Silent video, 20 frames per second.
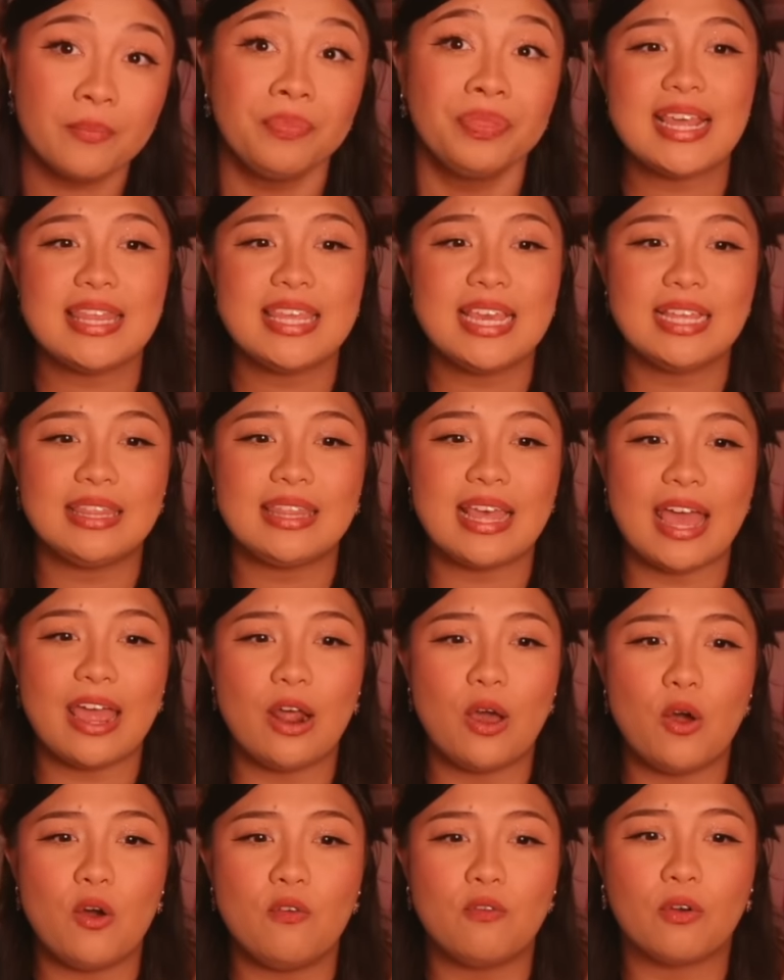I think that
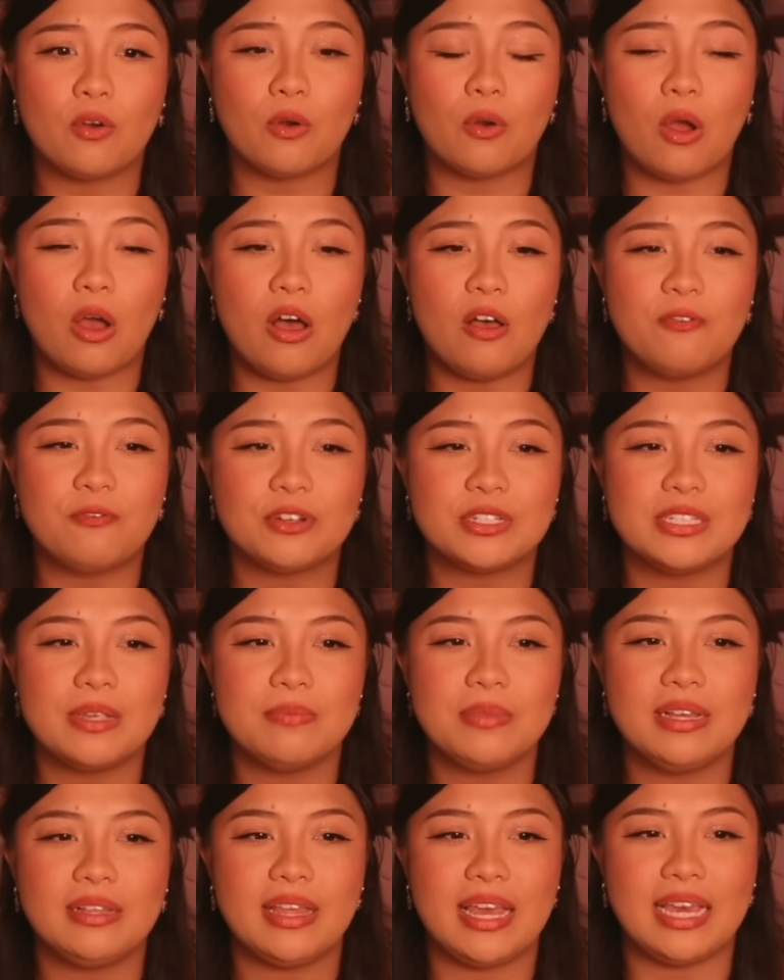overall, for
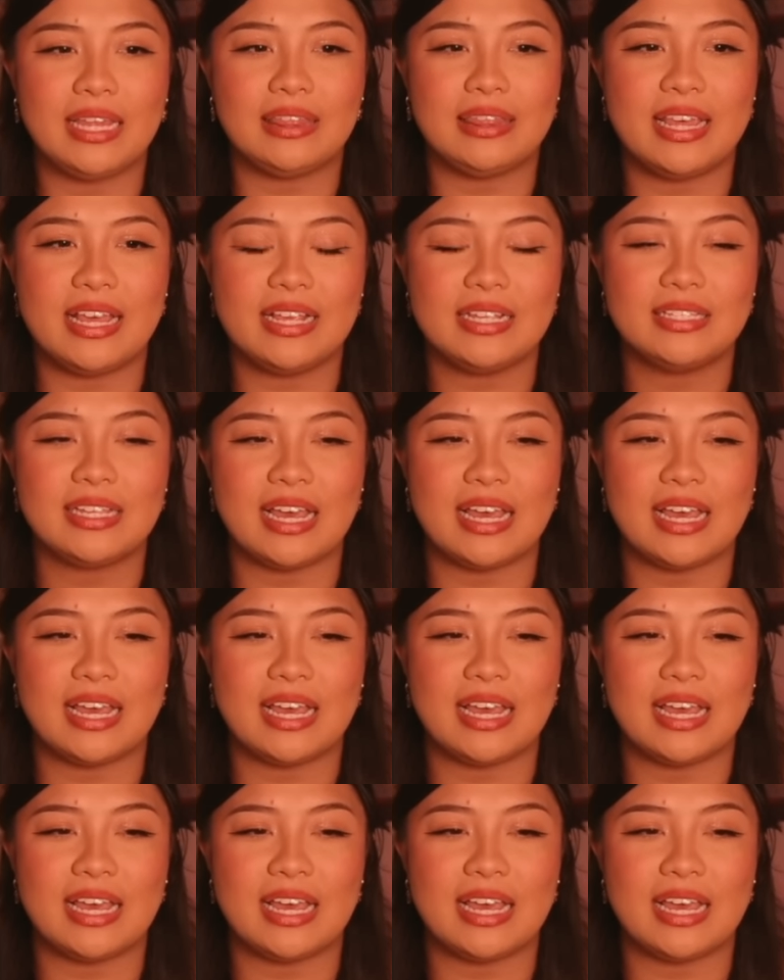something like this,